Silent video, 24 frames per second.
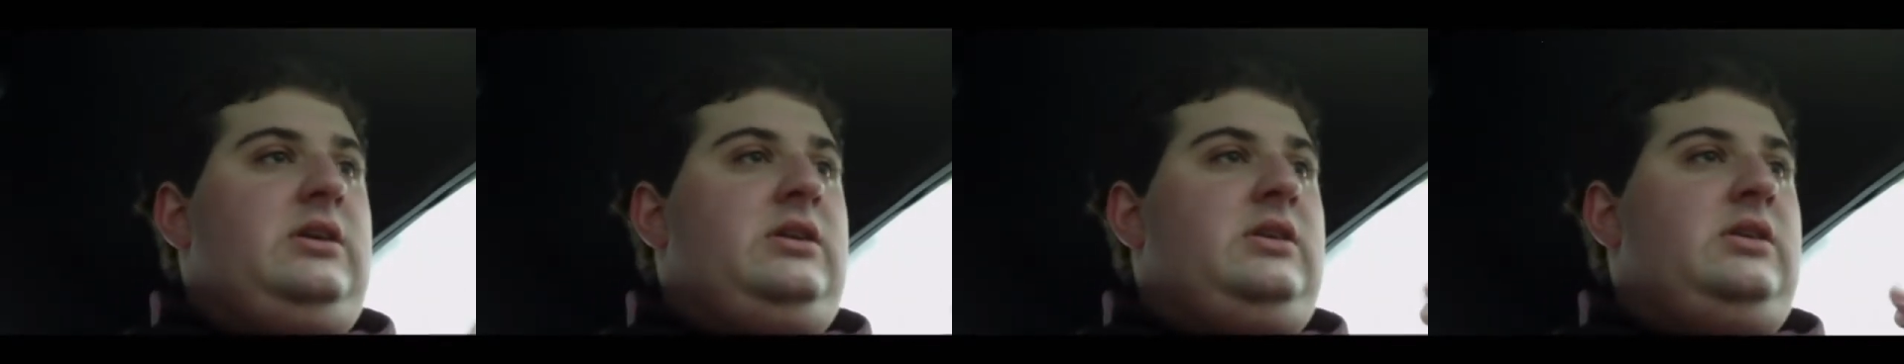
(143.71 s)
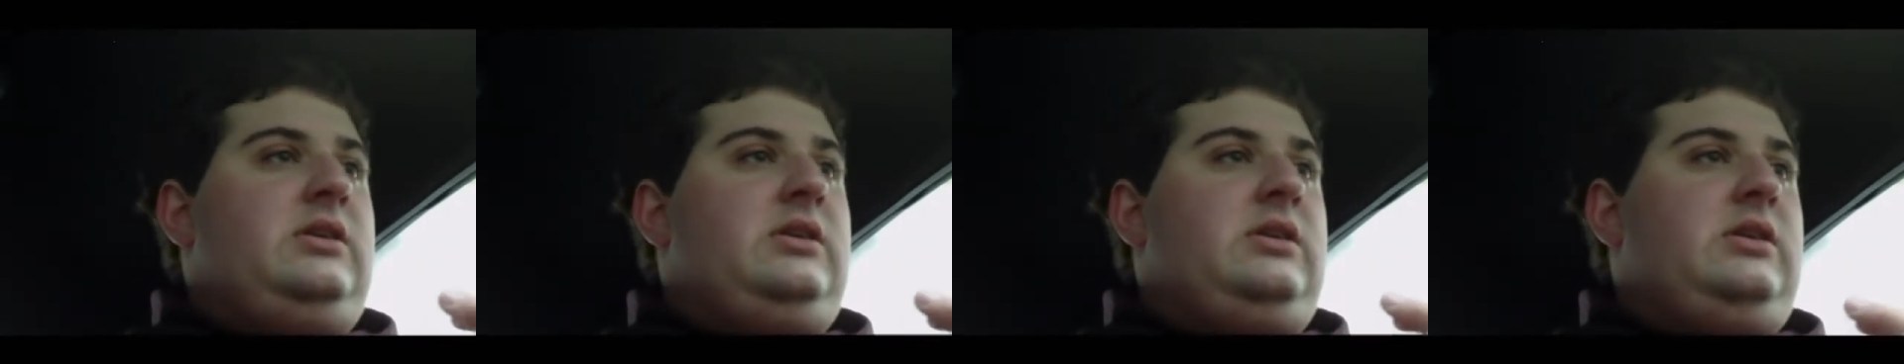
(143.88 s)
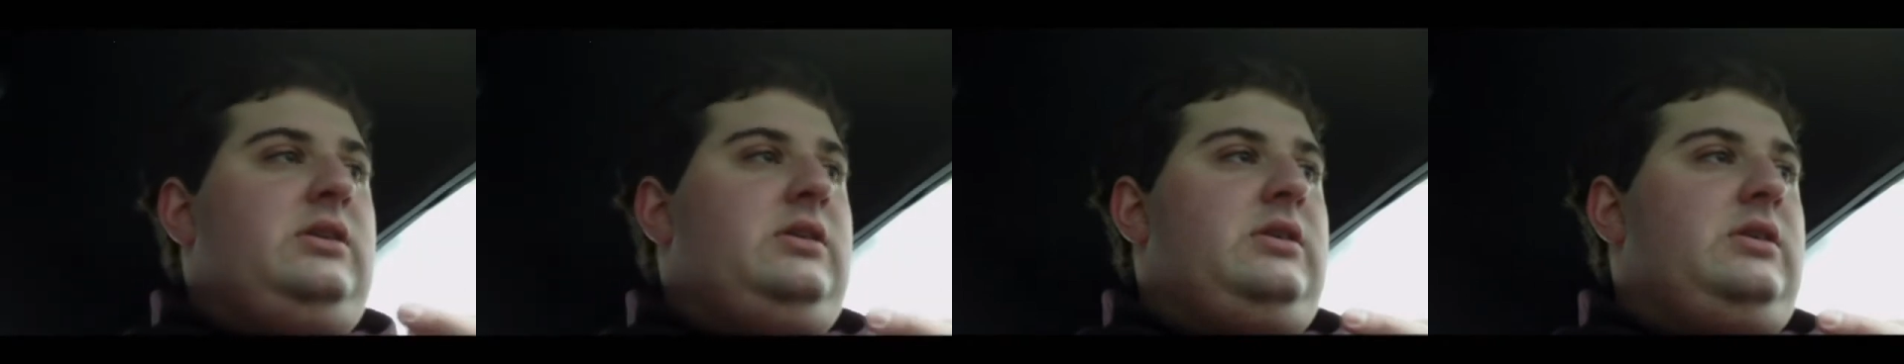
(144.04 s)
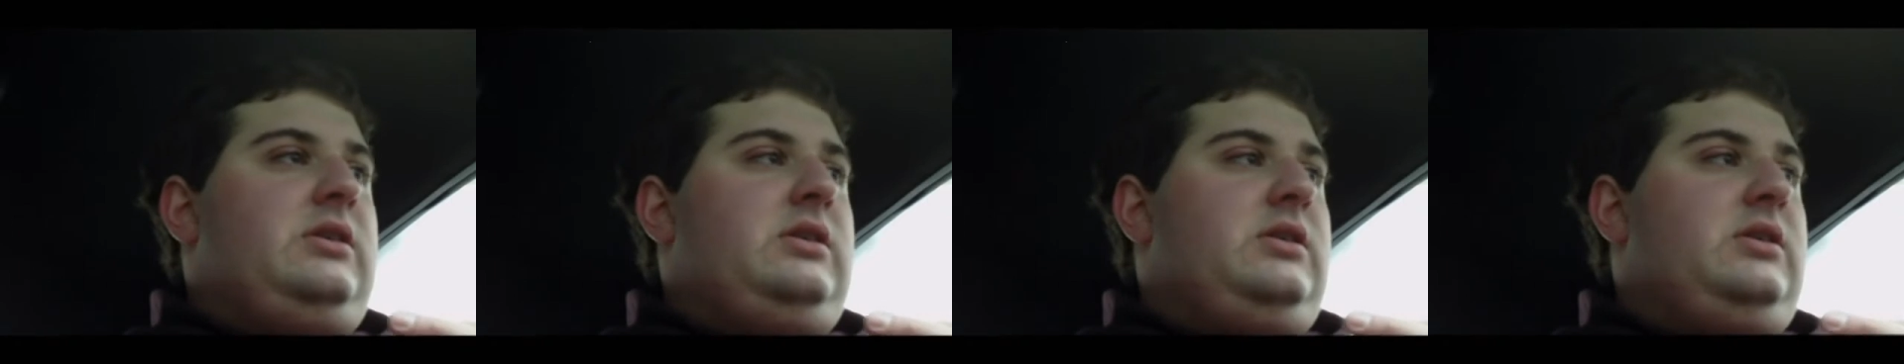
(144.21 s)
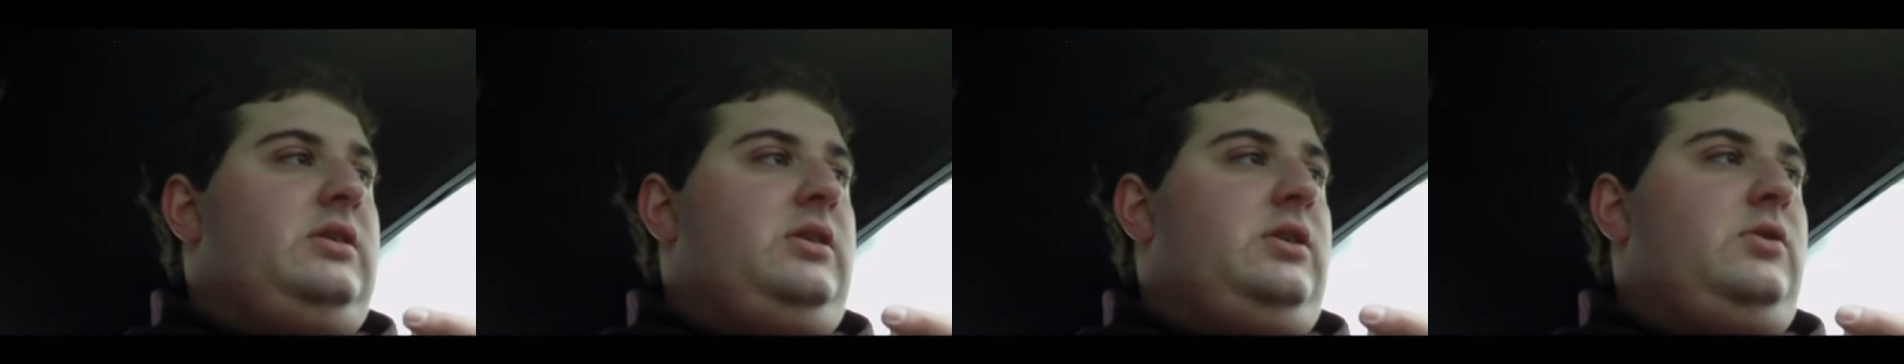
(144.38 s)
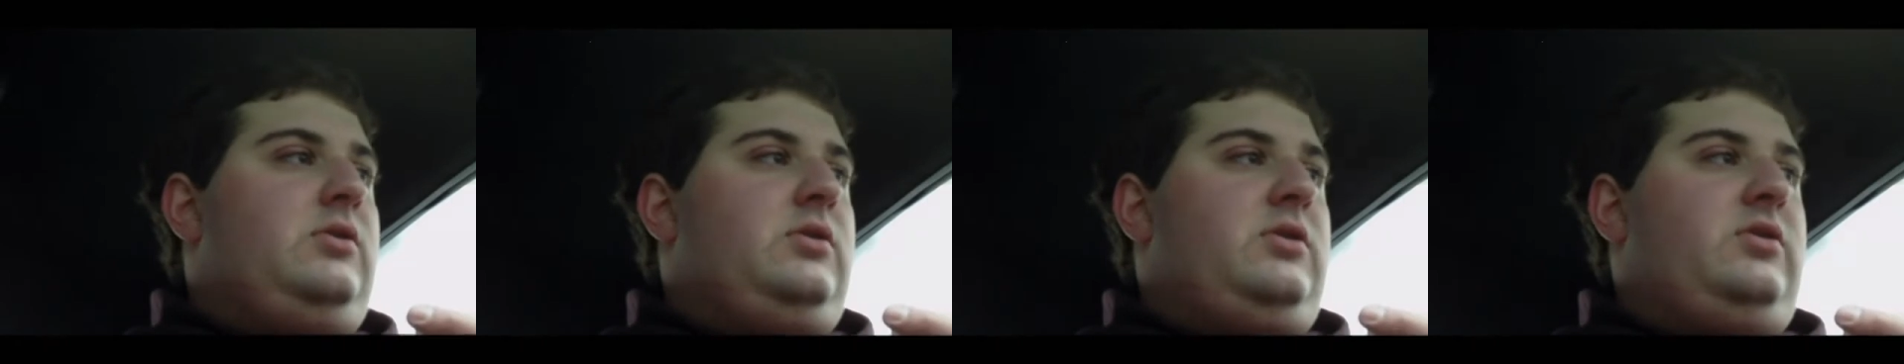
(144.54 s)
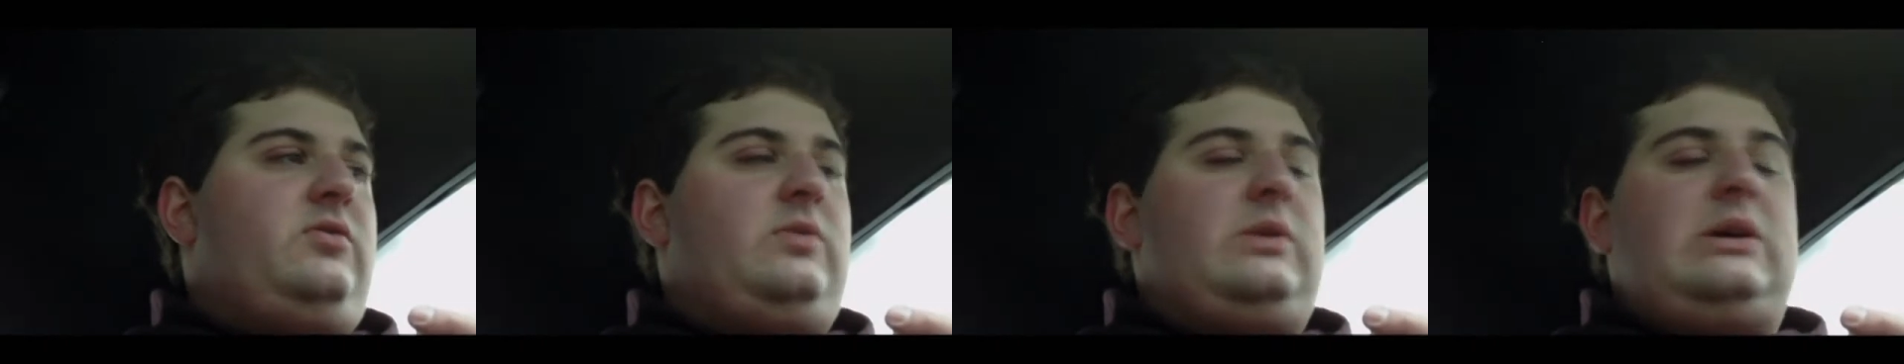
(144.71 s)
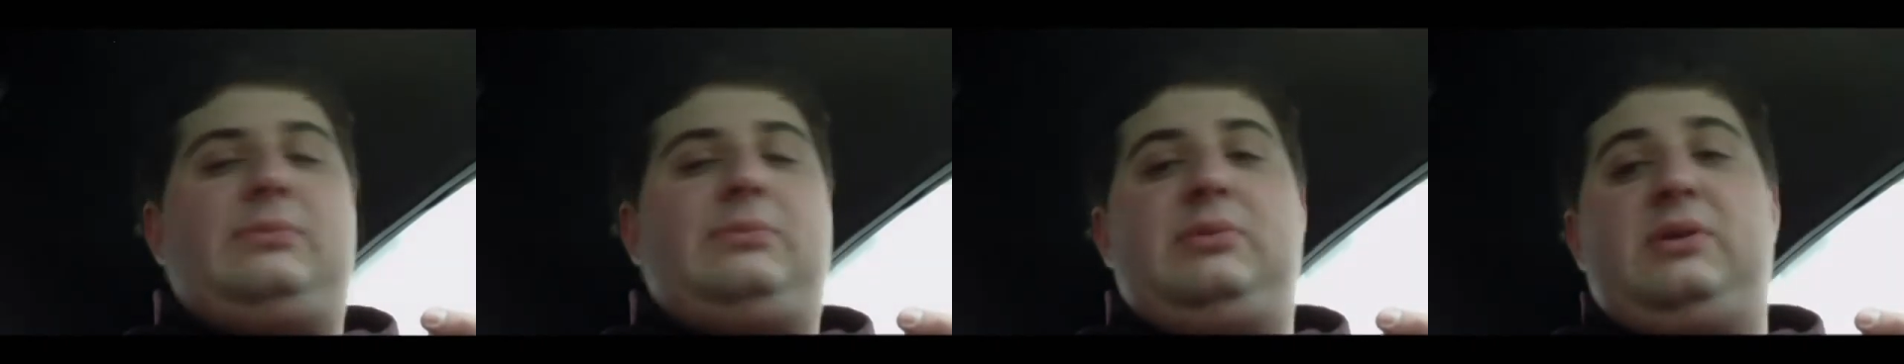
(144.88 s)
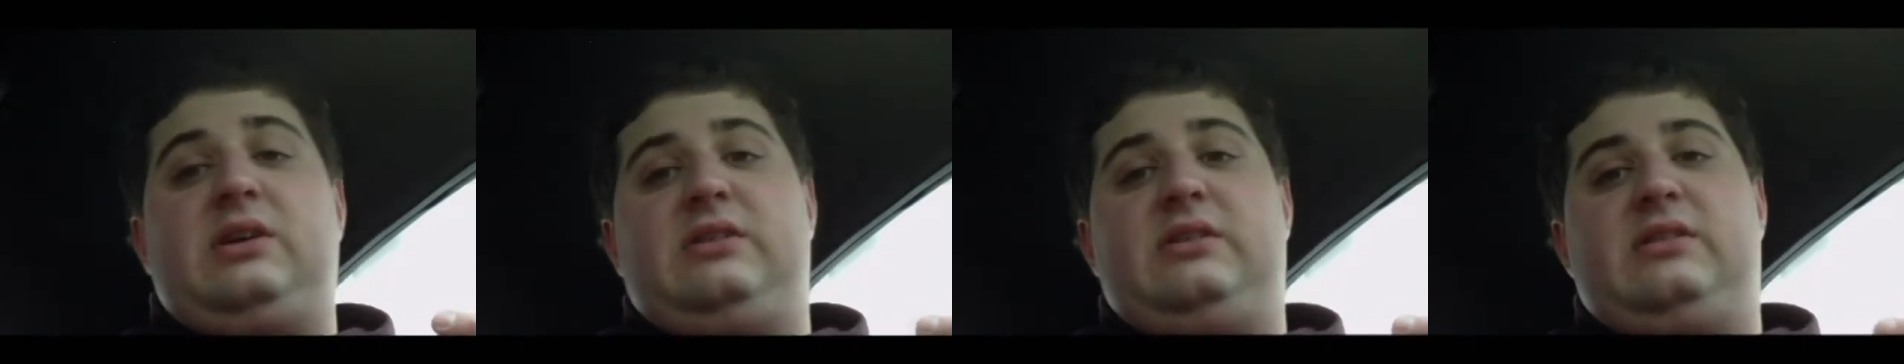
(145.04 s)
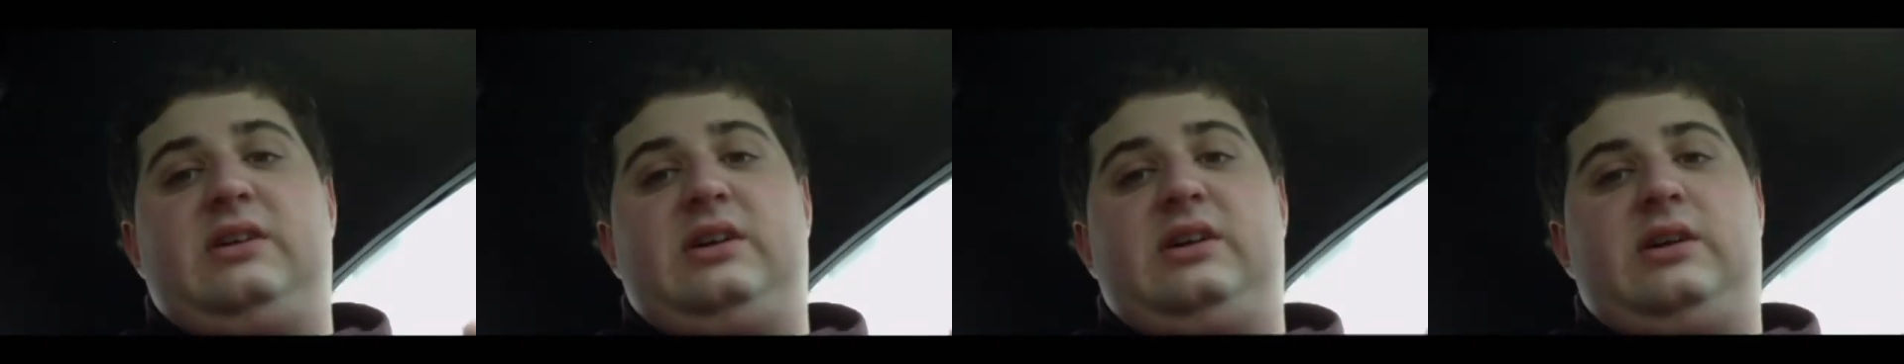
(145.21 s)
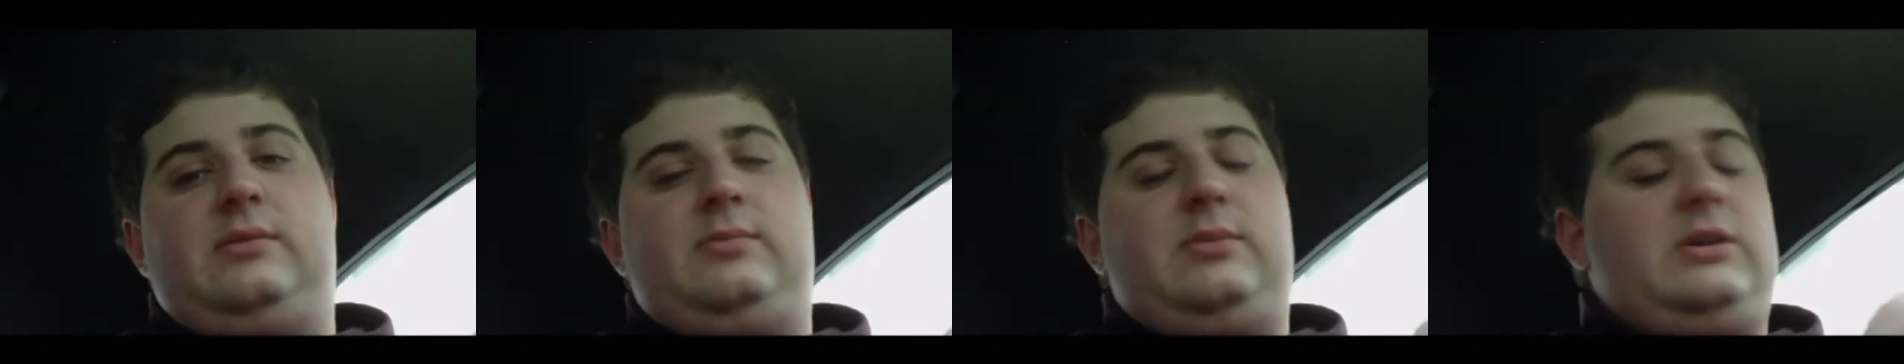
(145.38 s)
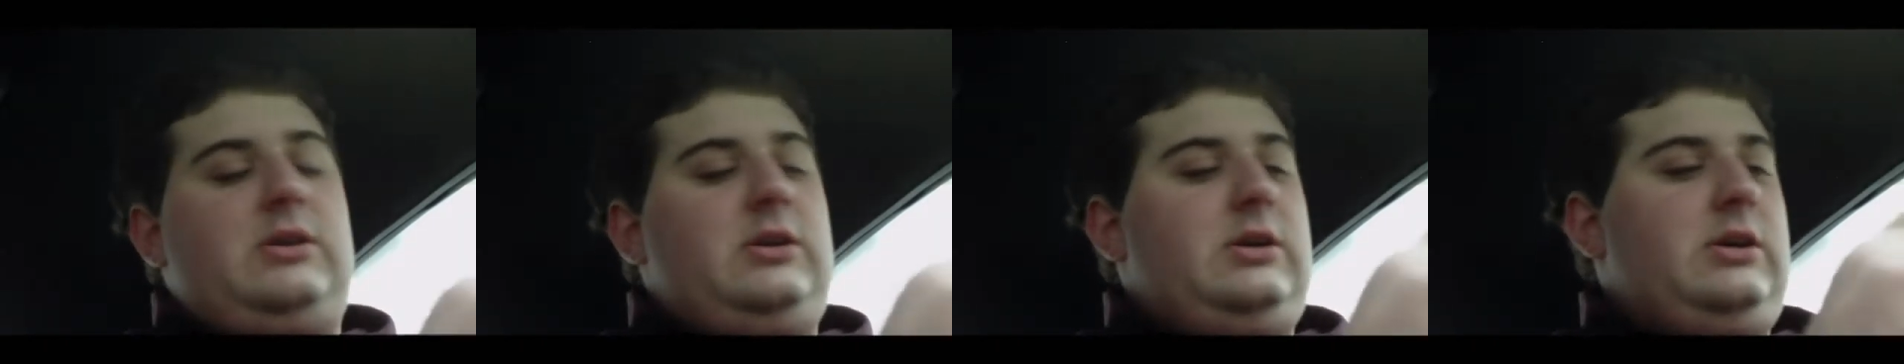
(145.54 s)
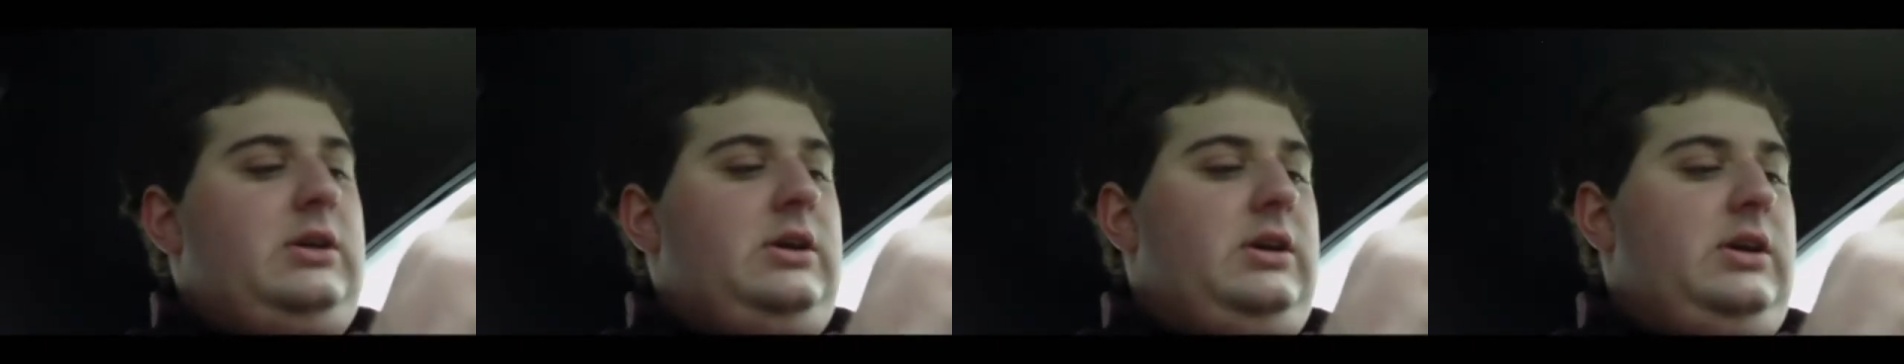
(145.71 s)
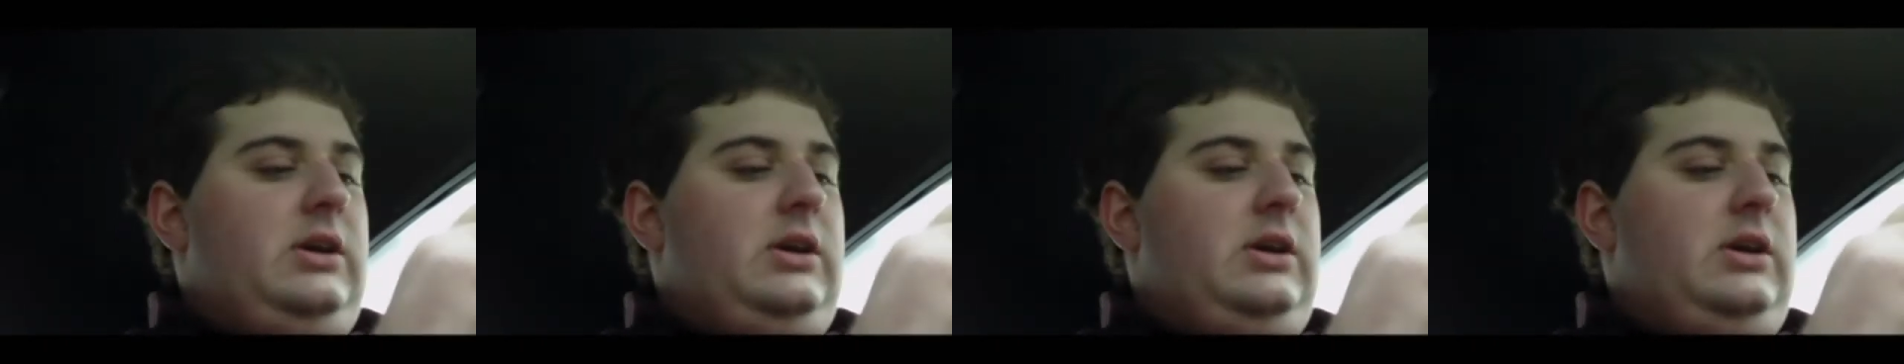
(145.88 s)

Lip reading: and go to swap it, I'll tell you about it.